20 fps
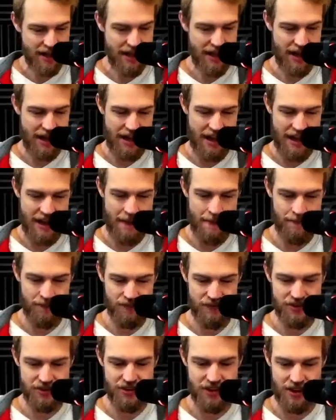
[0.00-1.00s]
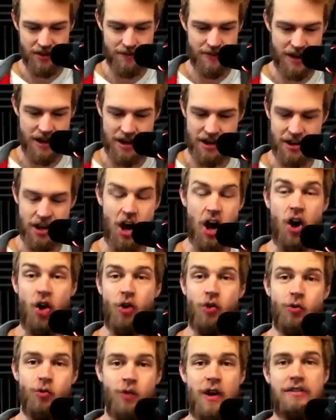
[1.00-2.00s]
Um, so there you go.
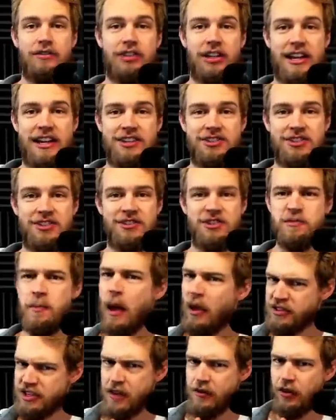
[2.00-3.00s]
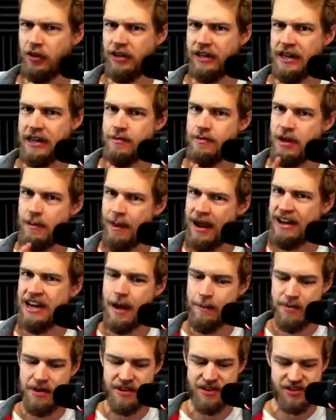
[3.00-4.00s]
Revelation. Spelled differently. It might
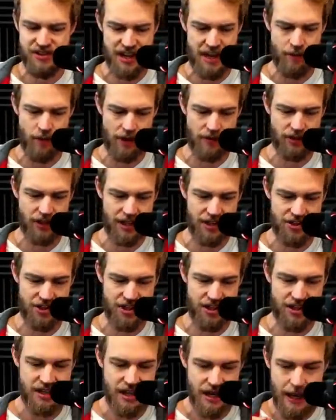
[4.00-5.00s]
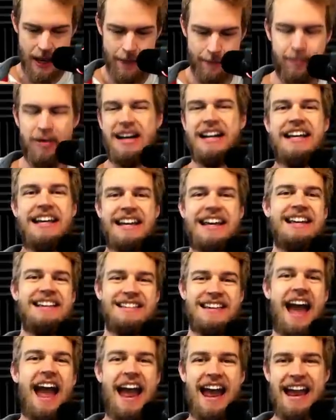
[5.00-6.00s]
not be the same revelation, but it is
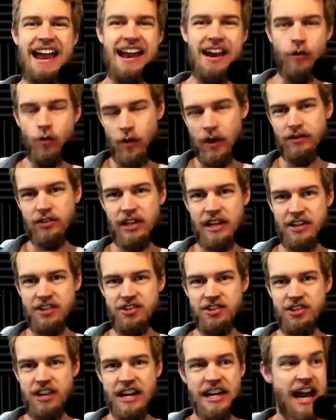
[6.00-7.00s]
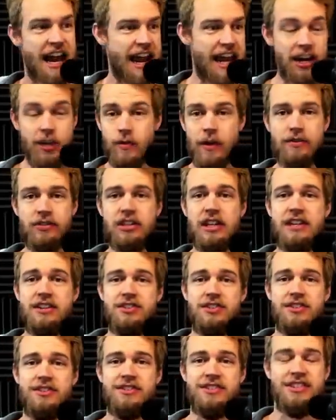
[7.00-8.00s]
a revelation. And I had a
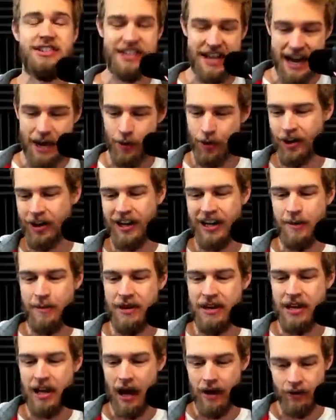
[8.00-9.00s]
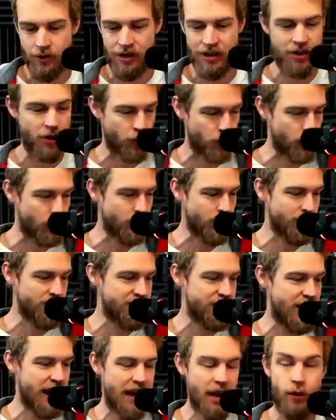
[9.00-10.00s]
revelation. Today, we're going to be covering the
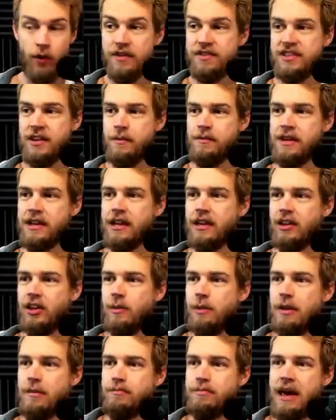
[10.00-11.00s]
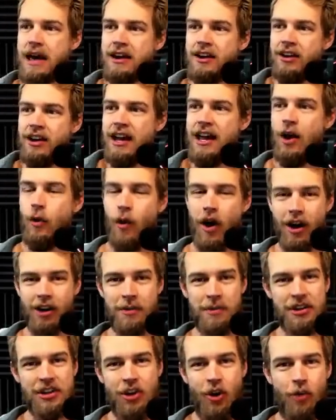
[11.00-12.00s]
rules with something a little bit better. Welcome
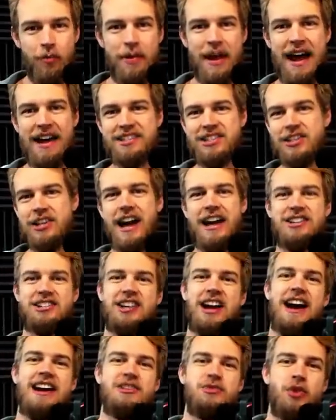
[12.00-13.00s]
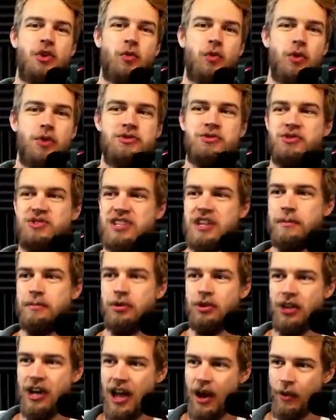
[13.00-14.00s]
to Gold Pass Clash, guys, where the rules are
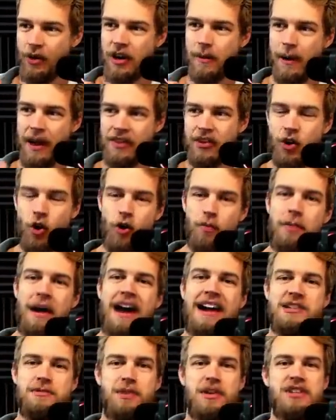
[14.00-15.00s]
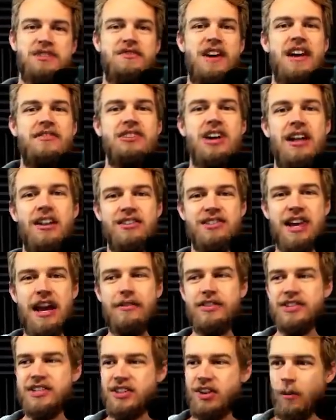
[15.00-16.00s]
simple. We're going to buy the Gold Pass plus $5
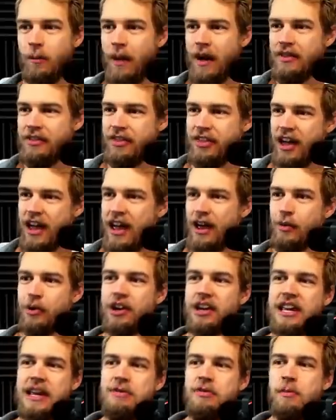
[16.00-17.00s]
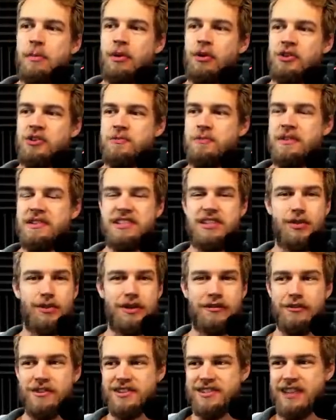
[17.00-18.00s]
every single month. We're going to keep the builders busy
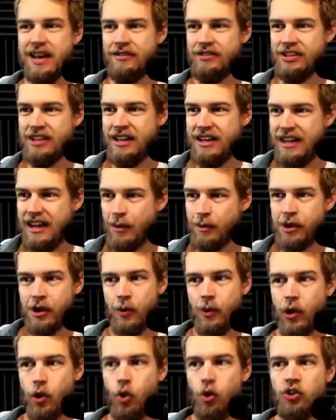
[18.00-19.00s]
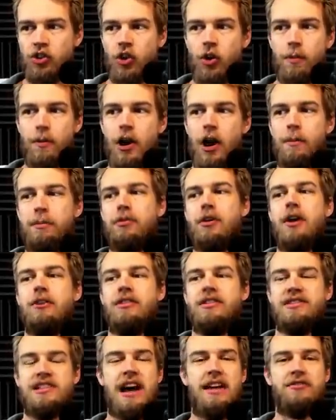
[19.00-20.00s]
24 7, and we're going to record their, our
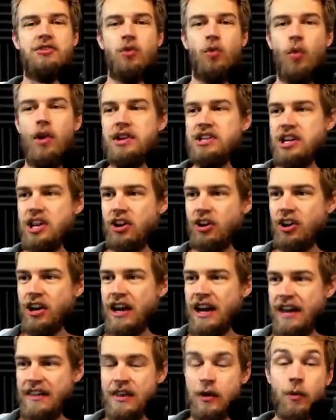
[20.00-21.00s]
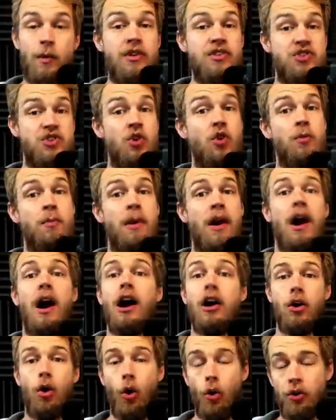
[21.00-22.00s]
progress after one year and then resume
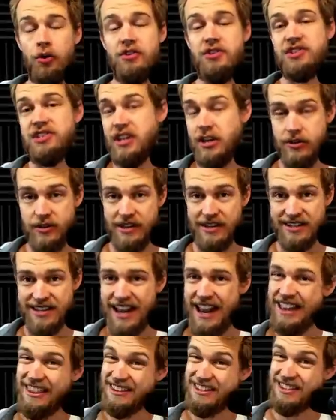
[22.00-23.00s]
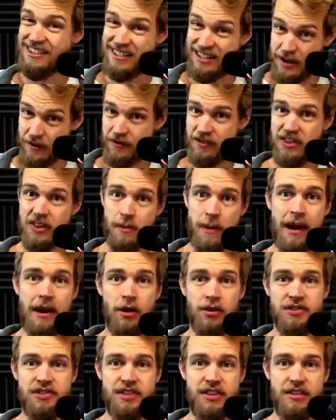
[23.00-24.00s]
our older series. This is different than my
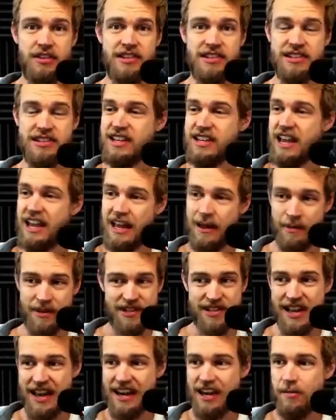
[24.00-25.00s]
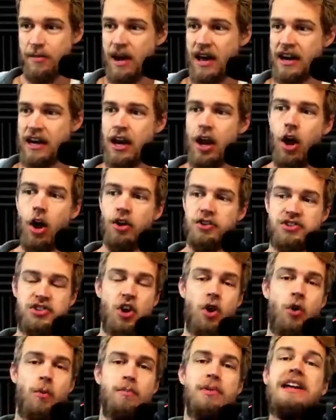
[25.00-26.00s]
old series. I'm excited about it.
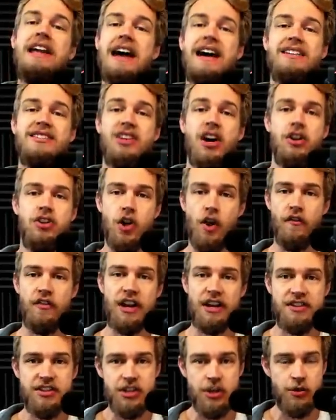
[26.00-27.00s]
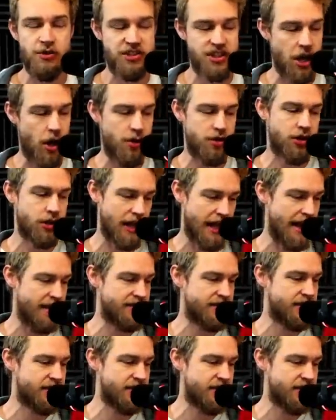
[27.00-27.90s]
Also, P.S., don't forget to use Code Klaus.